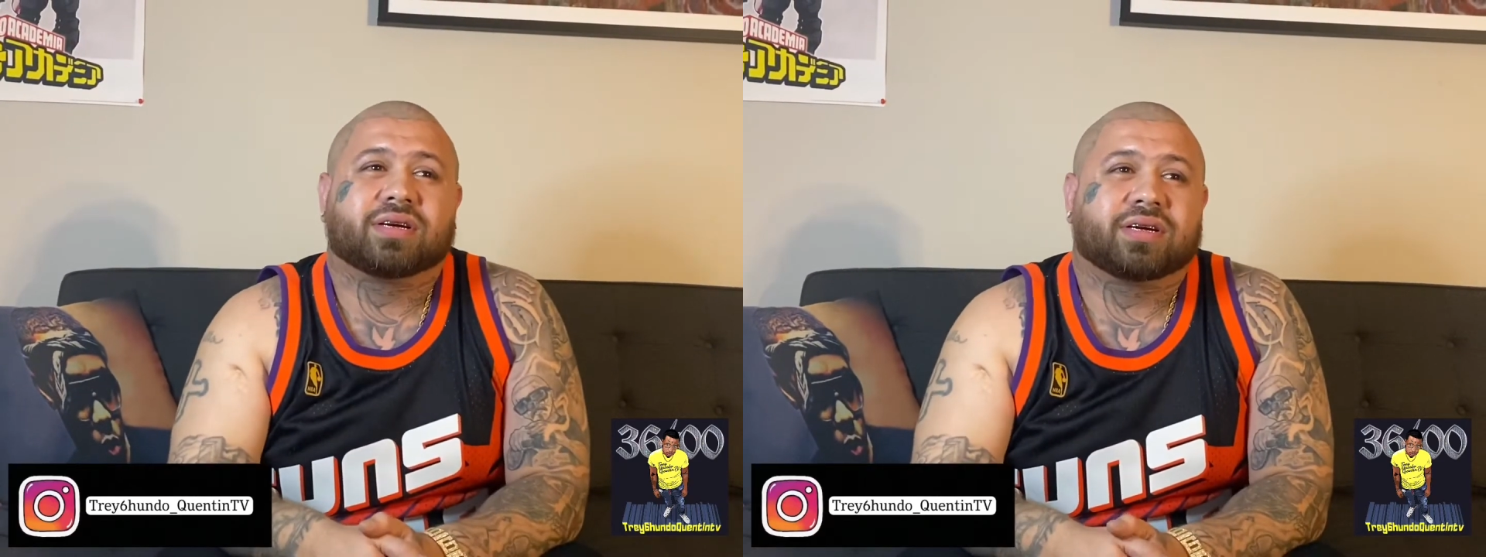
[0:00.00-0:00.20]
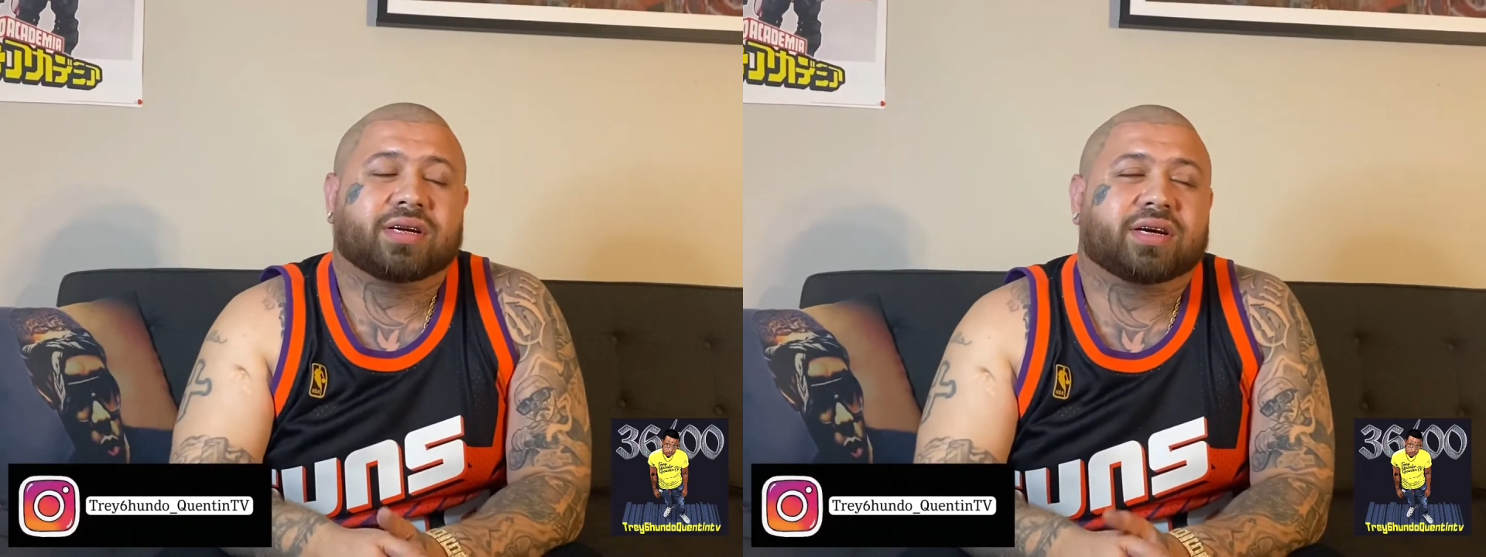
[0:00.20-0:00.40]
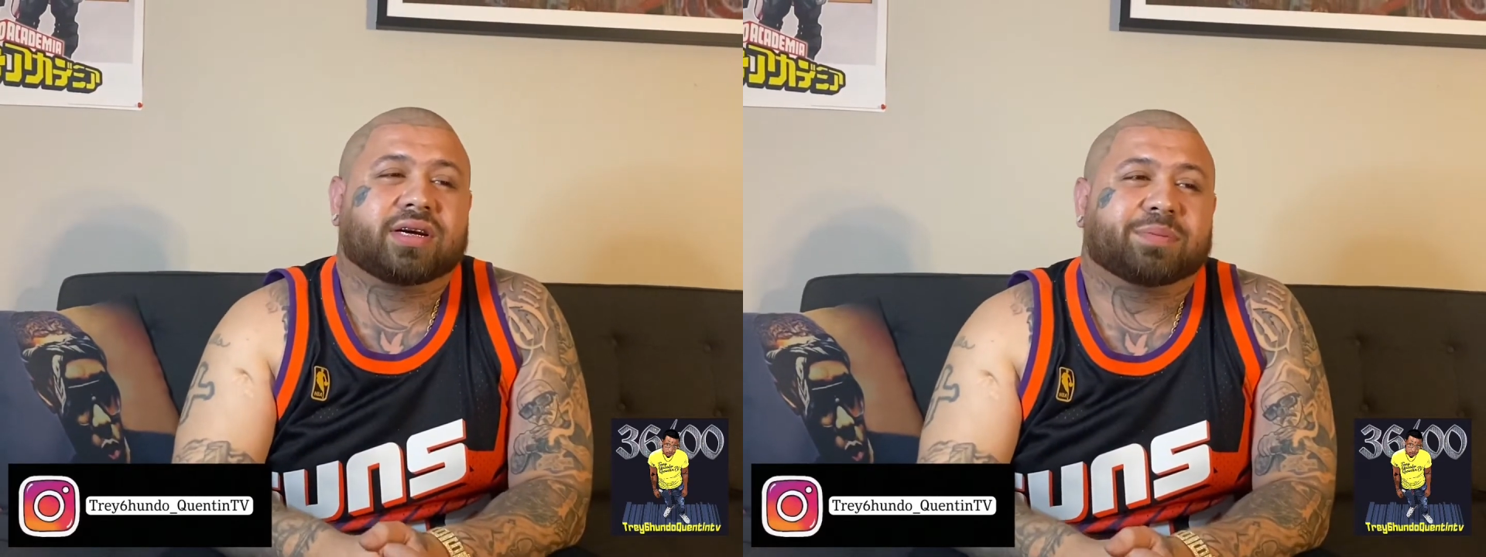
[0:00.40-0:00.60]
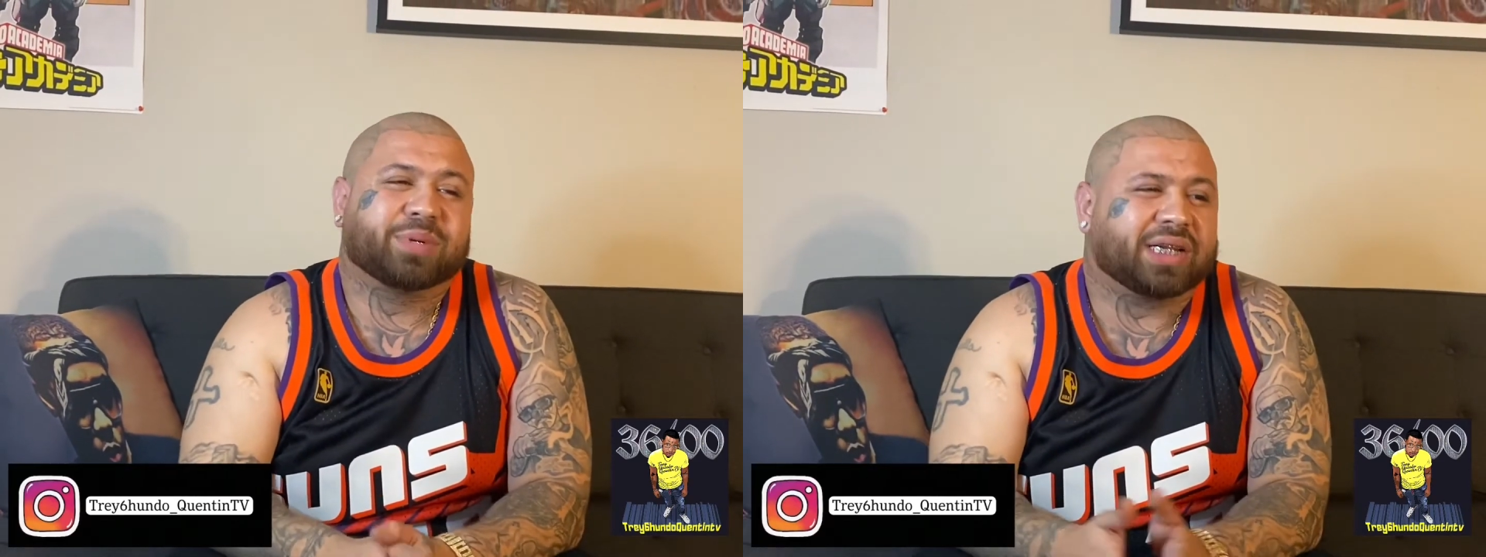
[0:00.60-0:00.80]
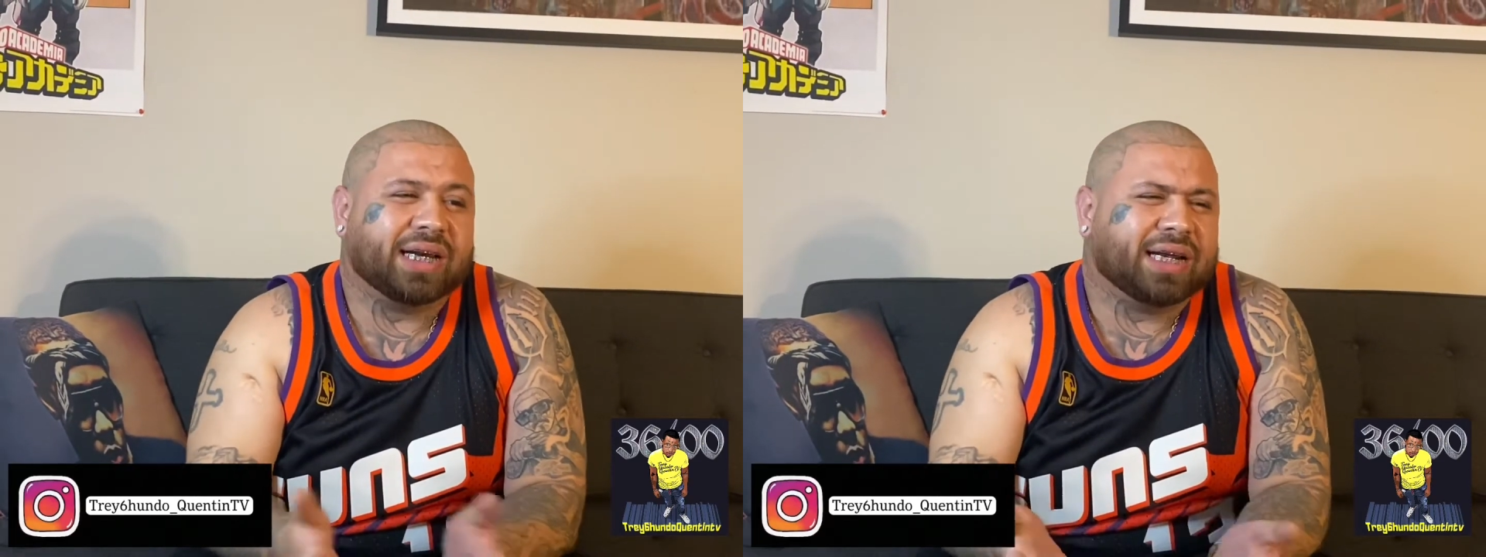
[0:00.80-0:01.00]
Yeah,
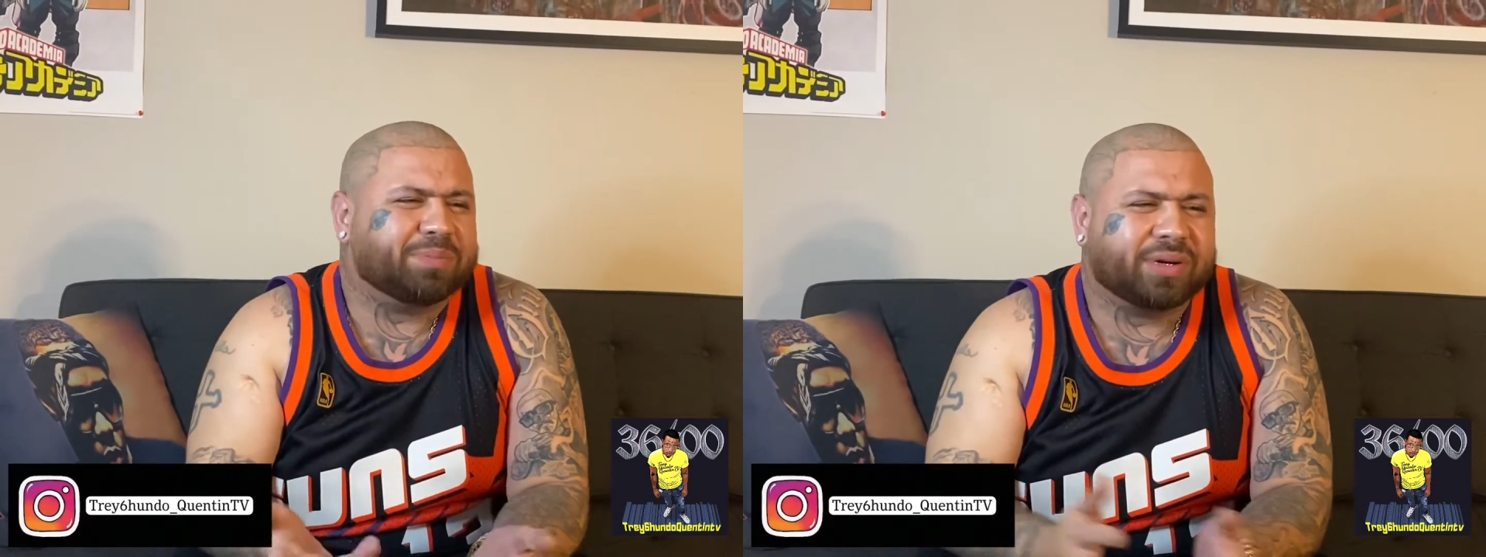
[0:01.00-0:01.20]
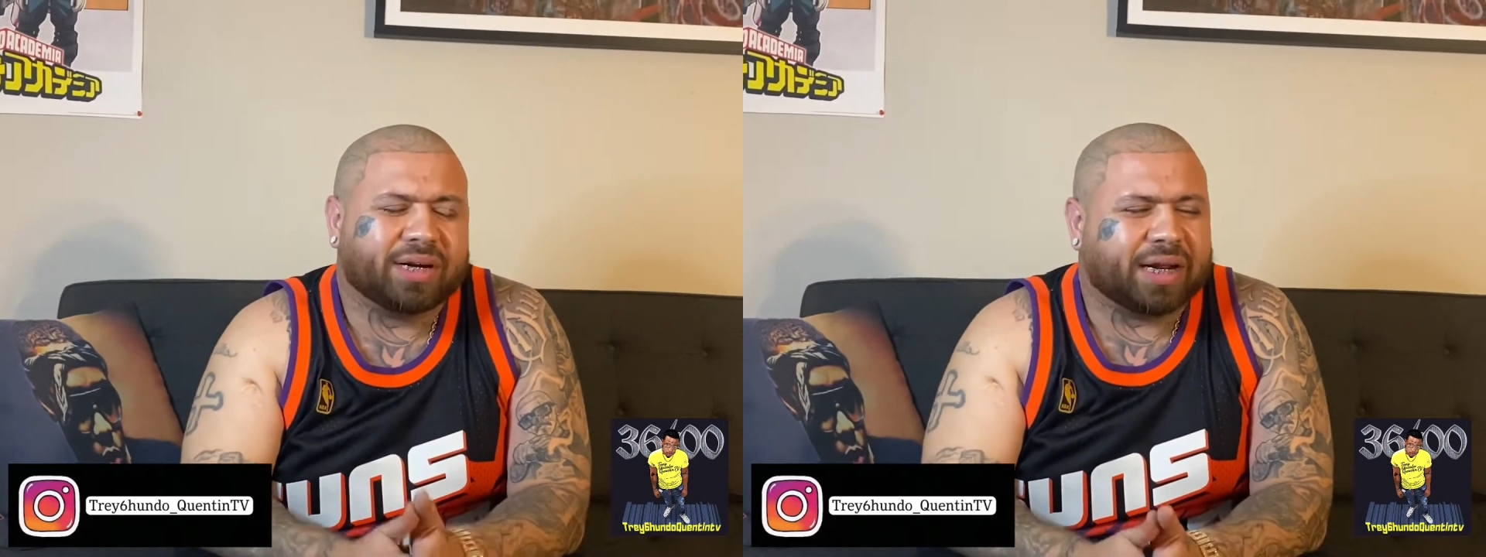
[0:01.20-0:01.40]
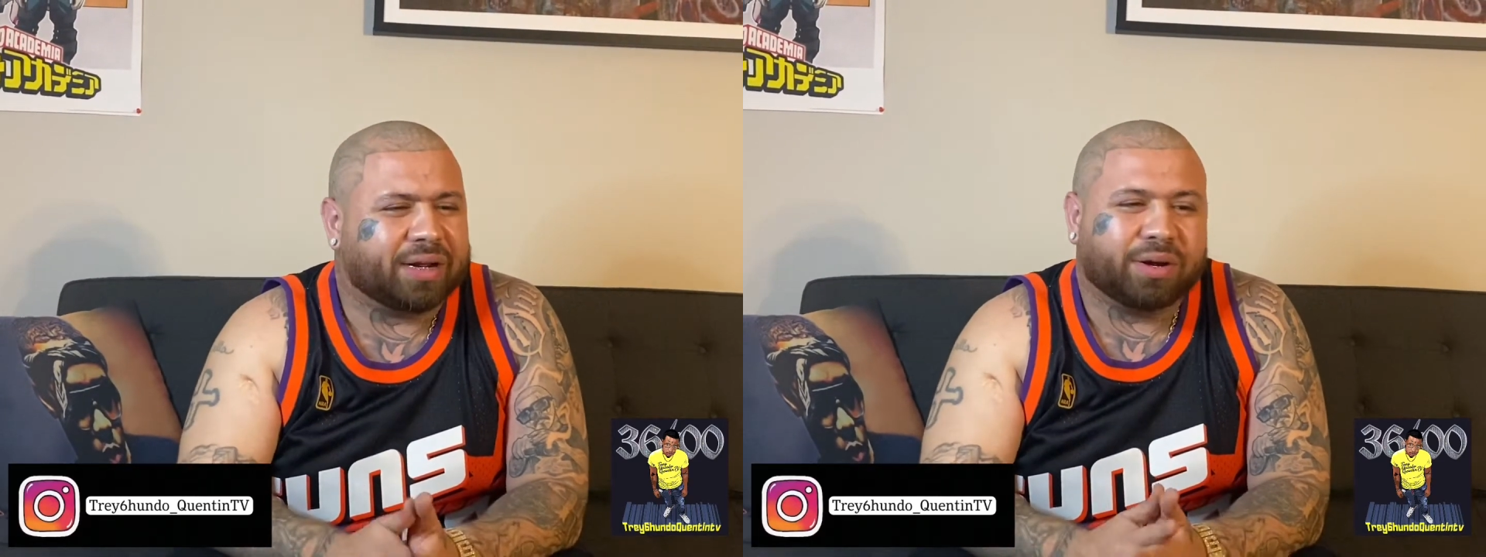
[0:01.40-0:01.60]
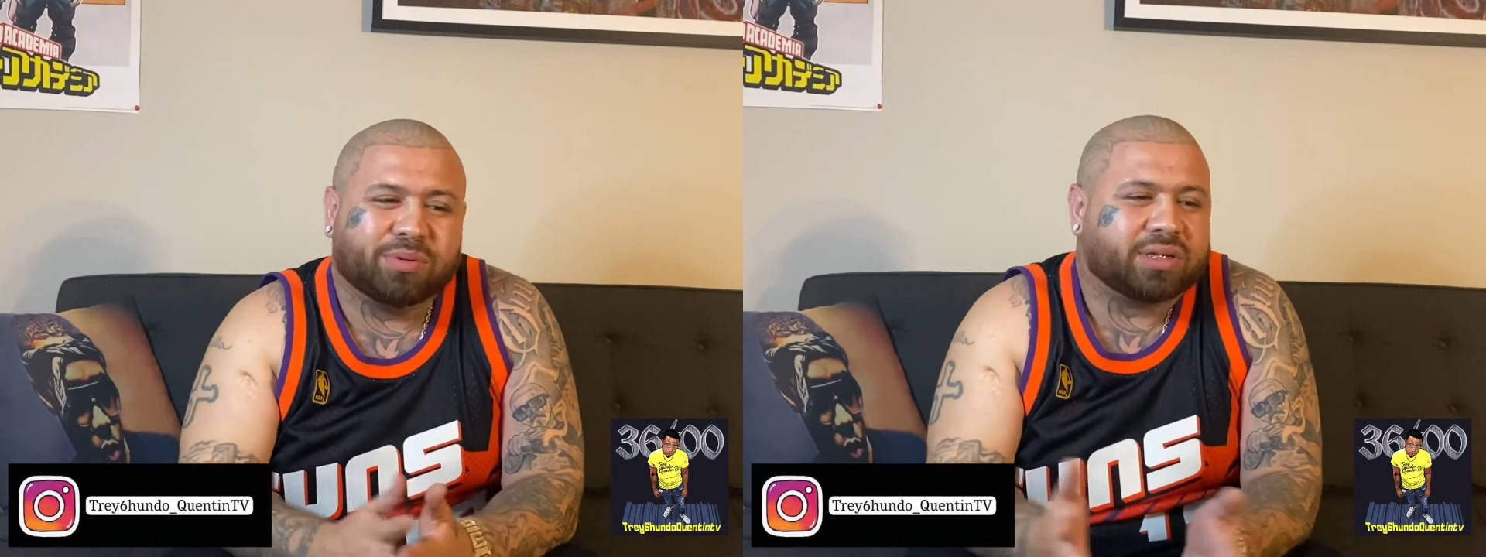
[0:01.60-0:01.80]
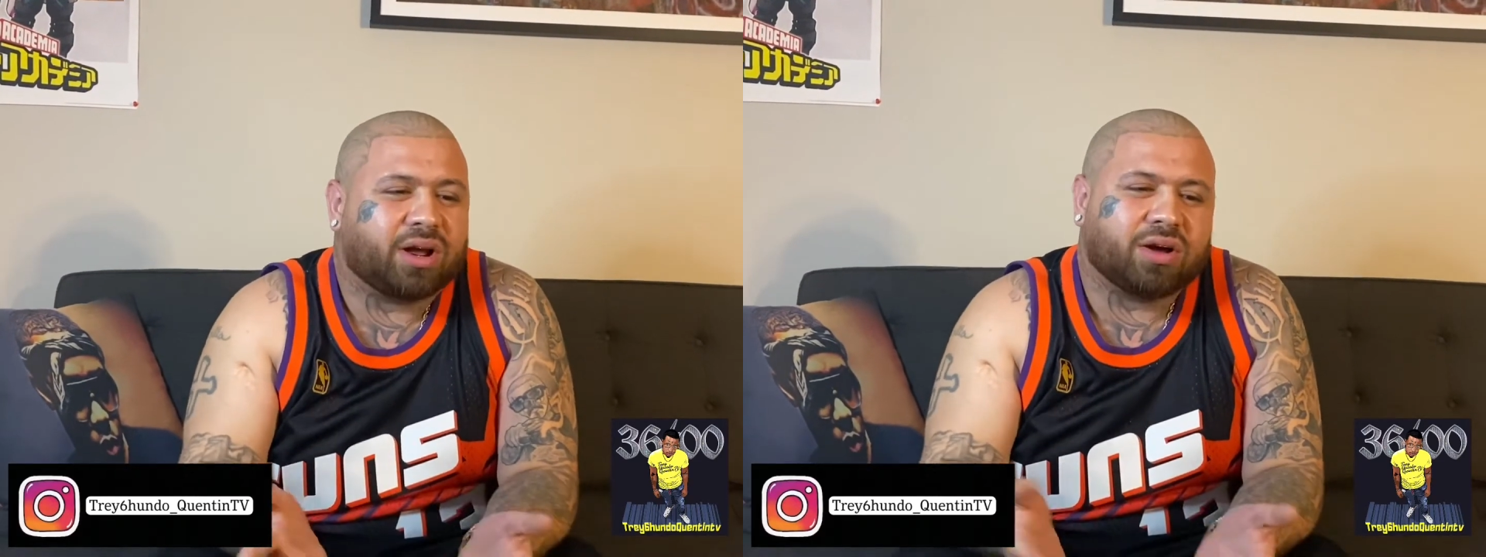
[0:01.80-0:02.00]
but it
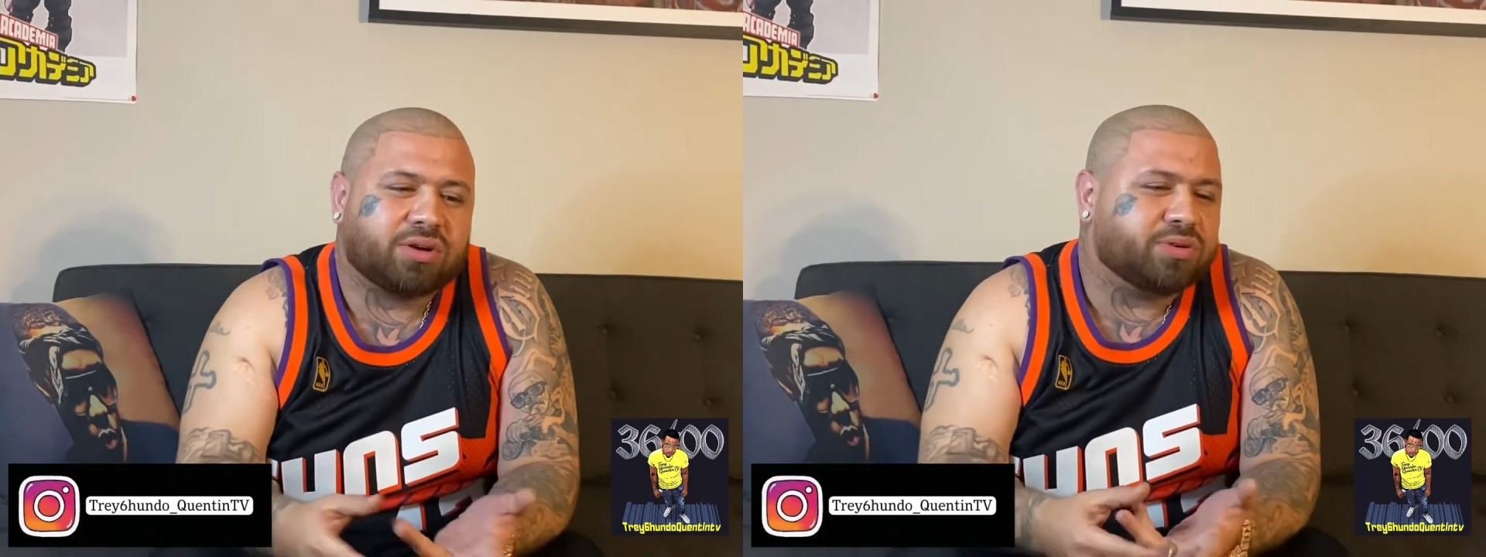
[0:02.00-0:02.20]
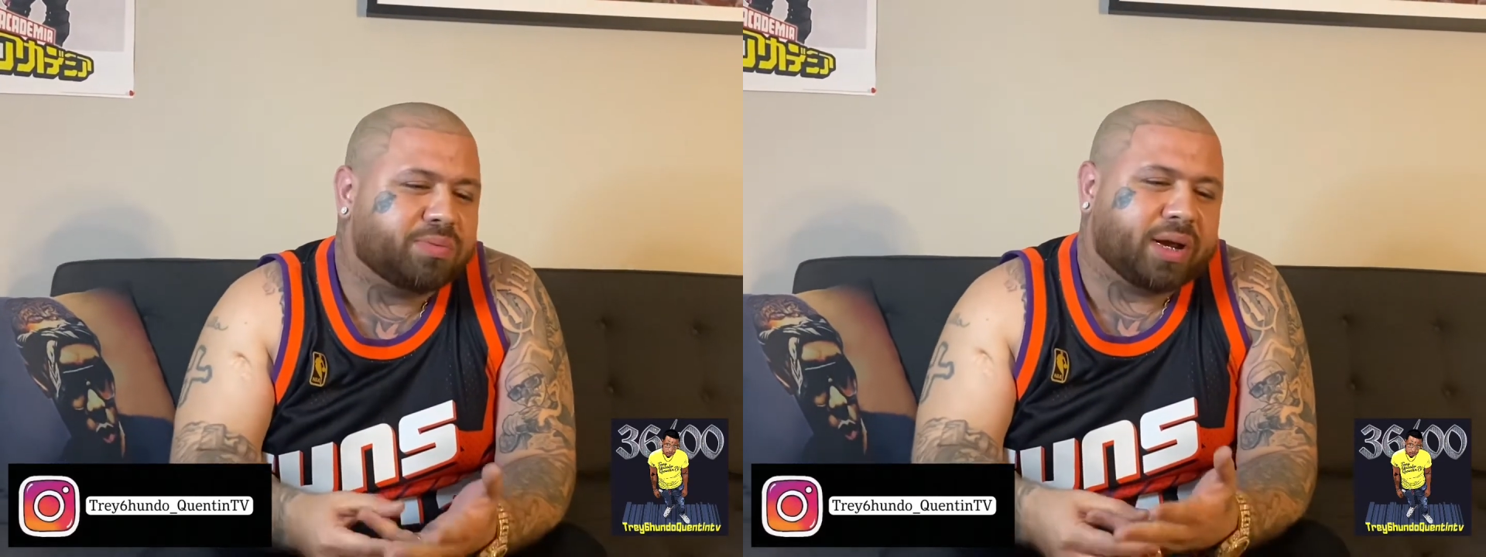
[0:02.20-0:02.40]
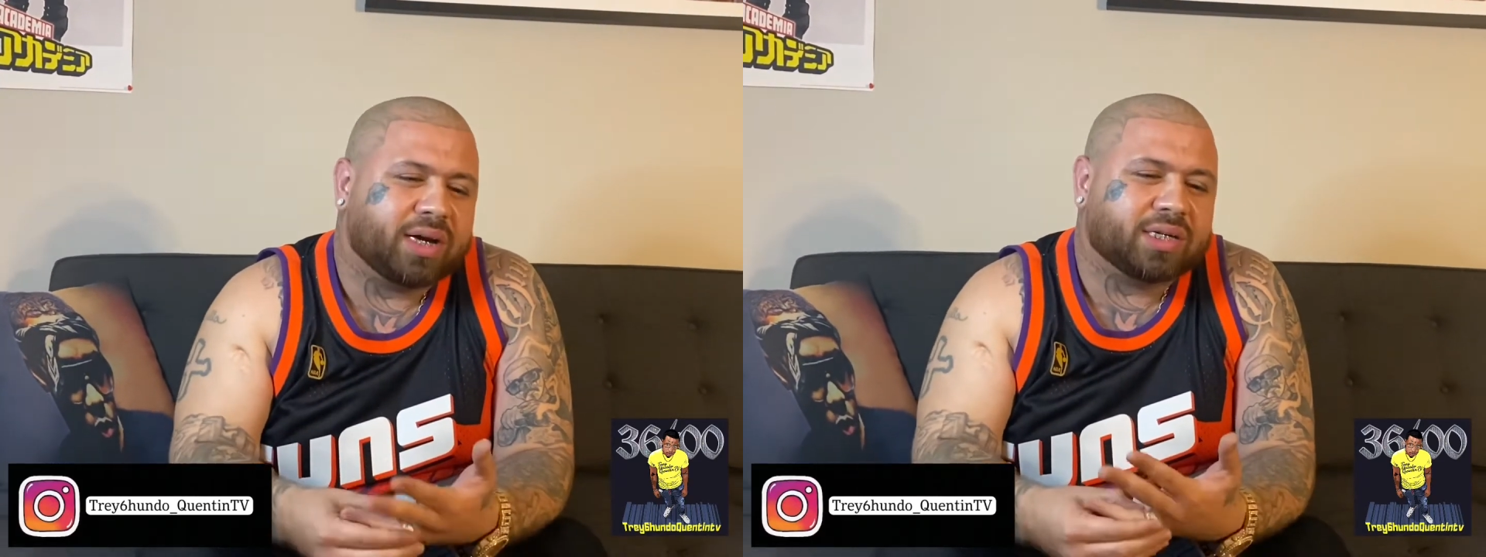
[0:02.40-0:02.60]
was all cool, man.